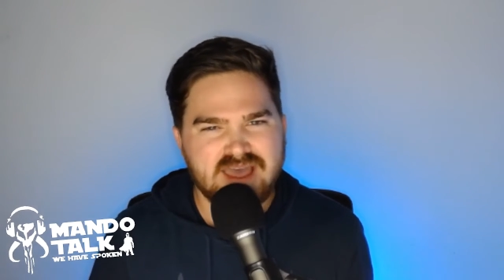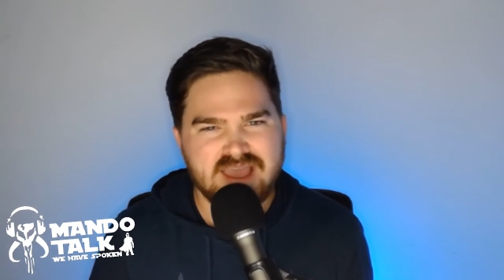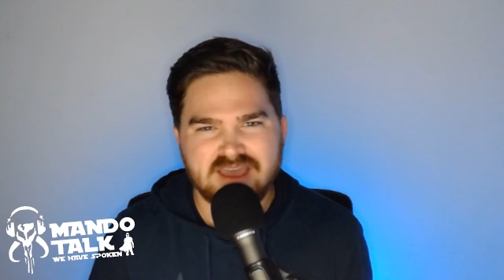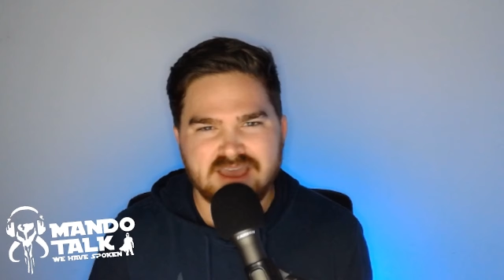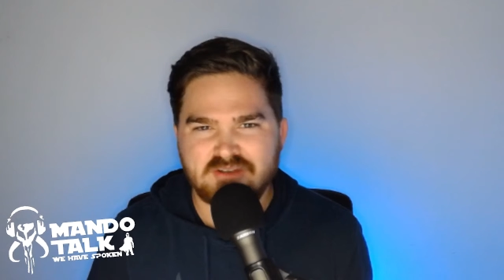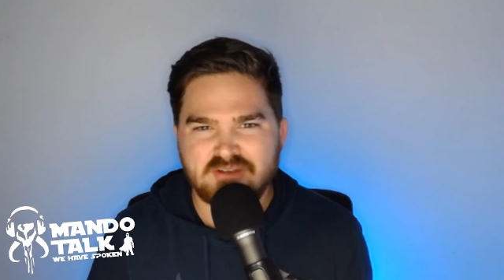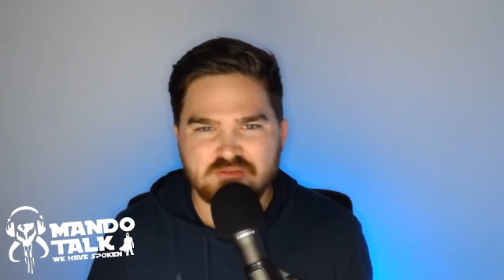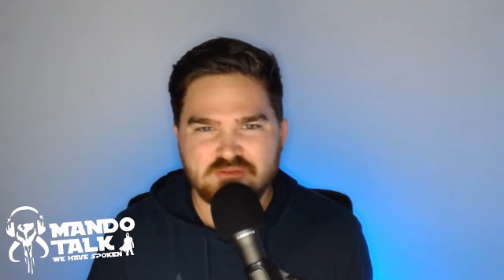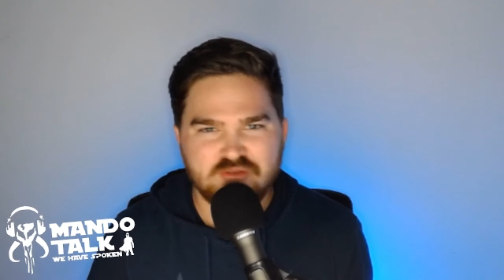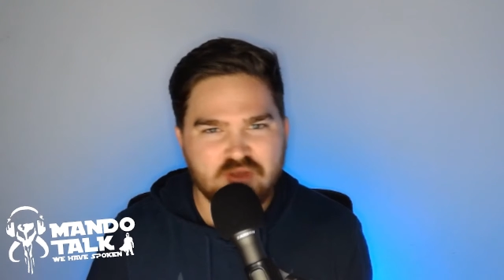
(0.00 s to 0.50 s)
I
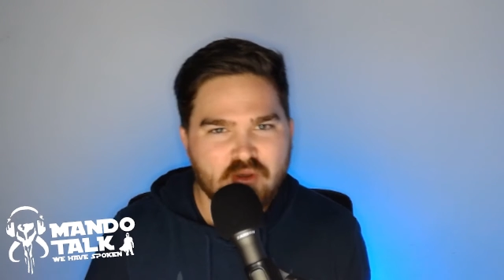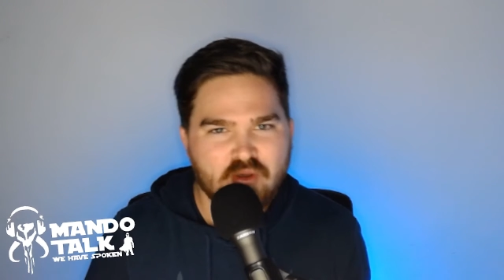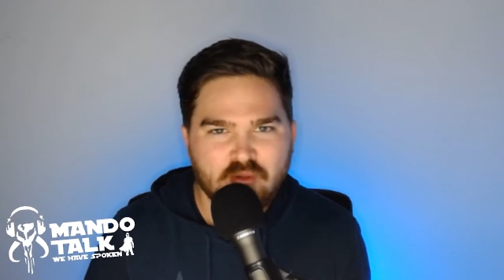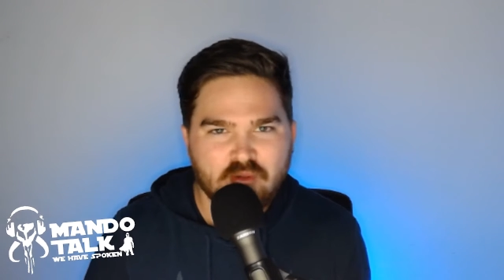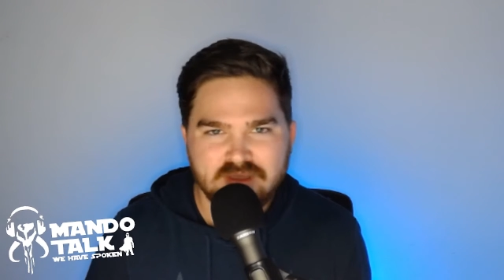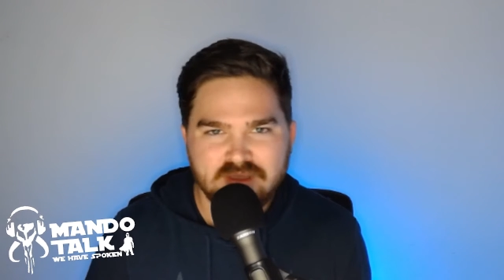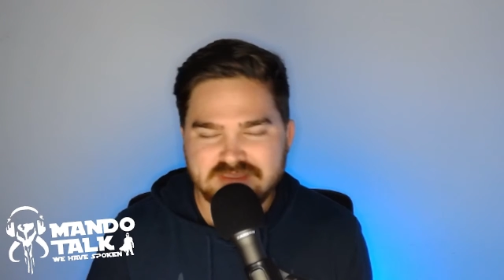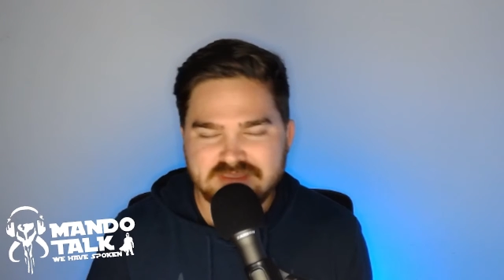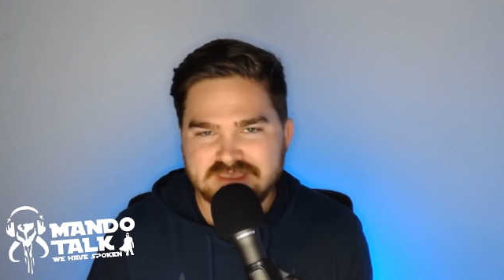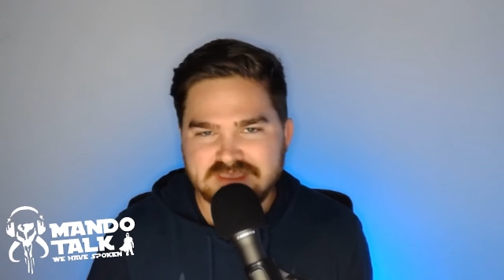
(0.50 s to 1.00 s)
don't know
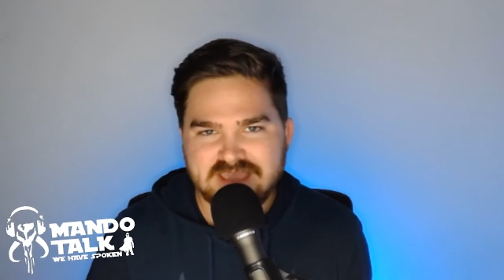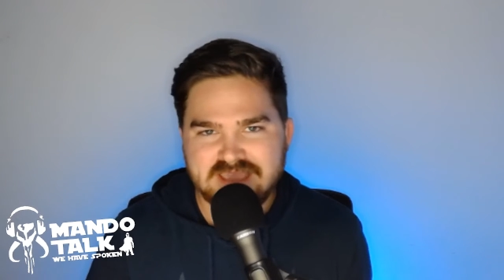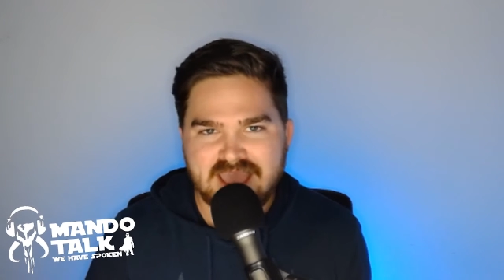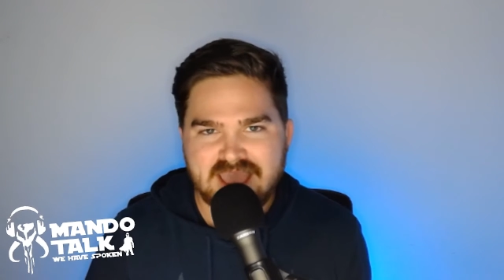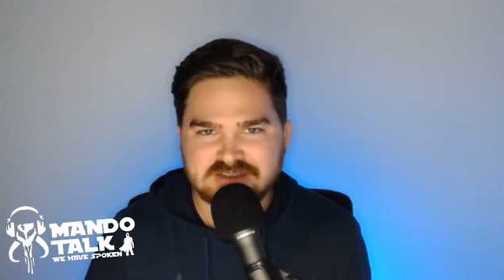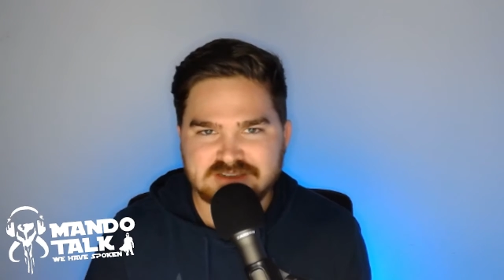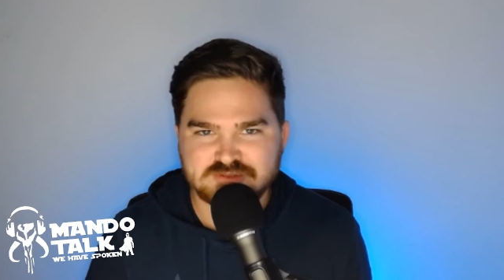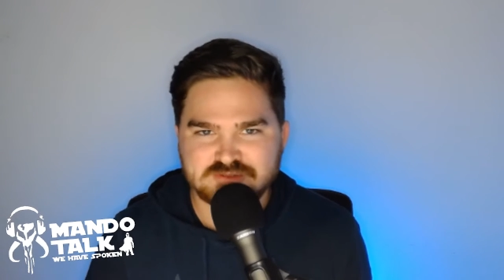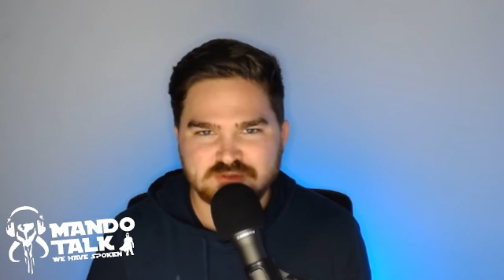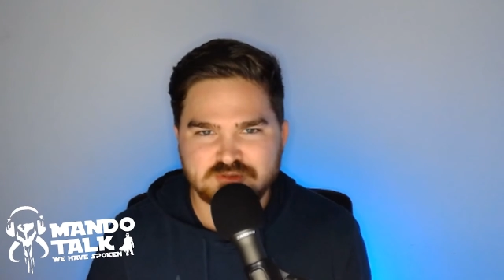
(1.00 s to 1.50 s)
what the
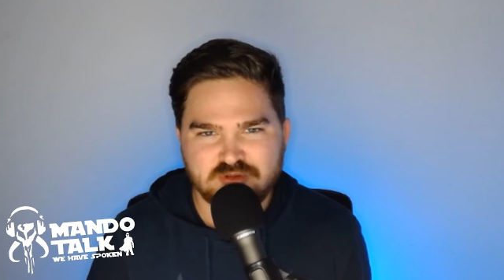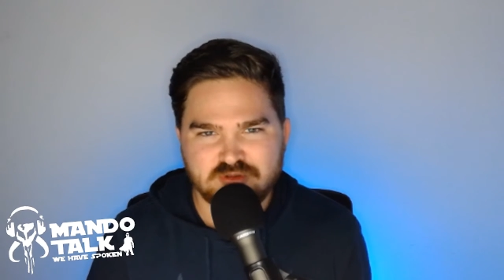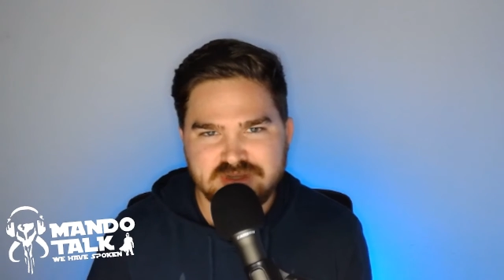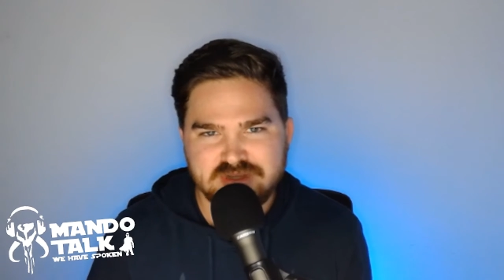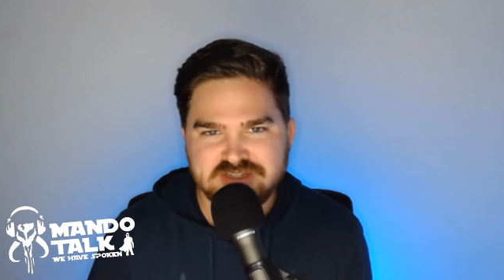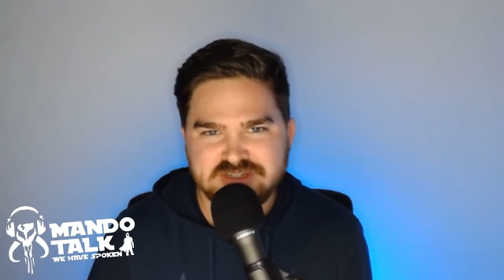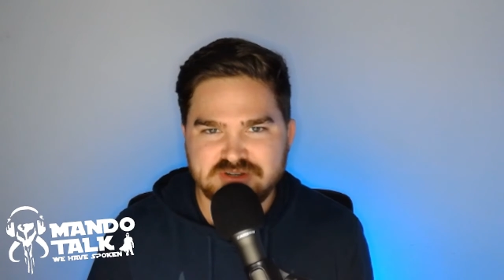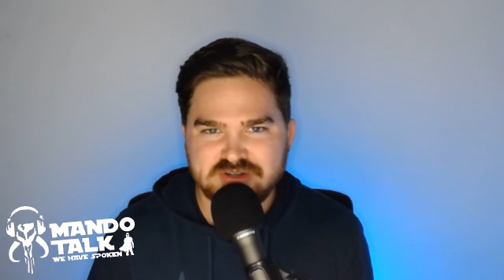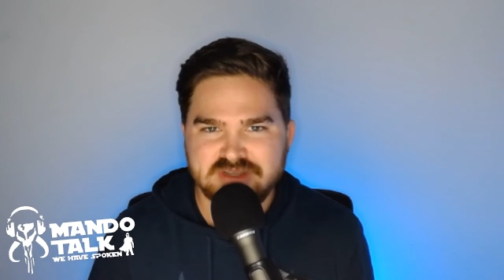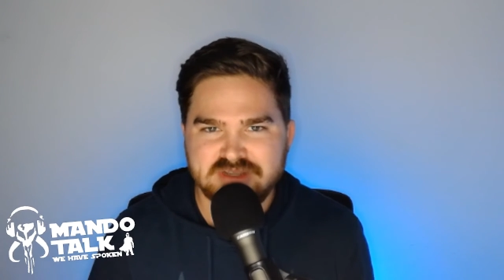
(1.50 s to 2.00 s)
actual
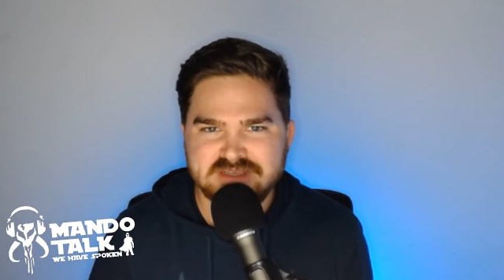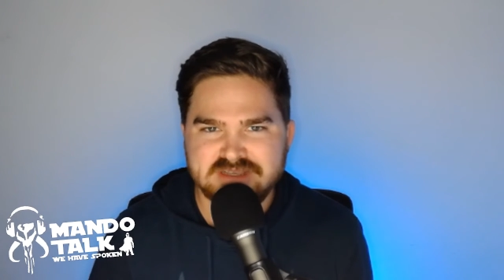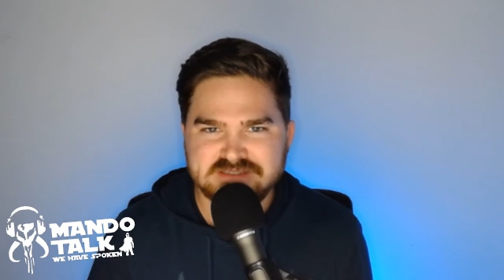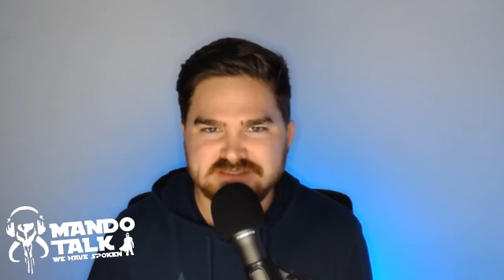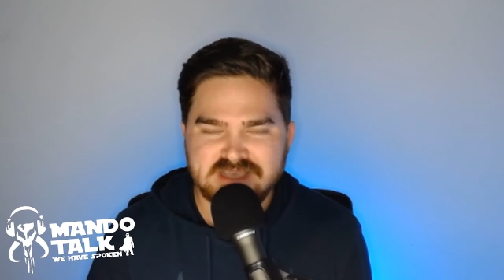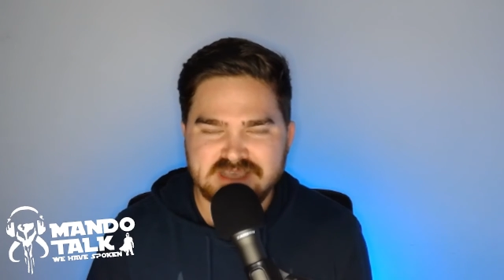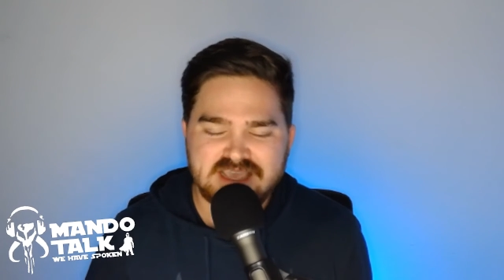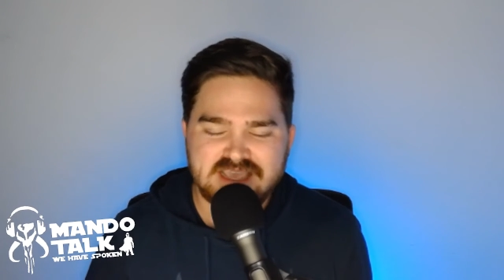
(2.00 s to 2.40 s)
creature is.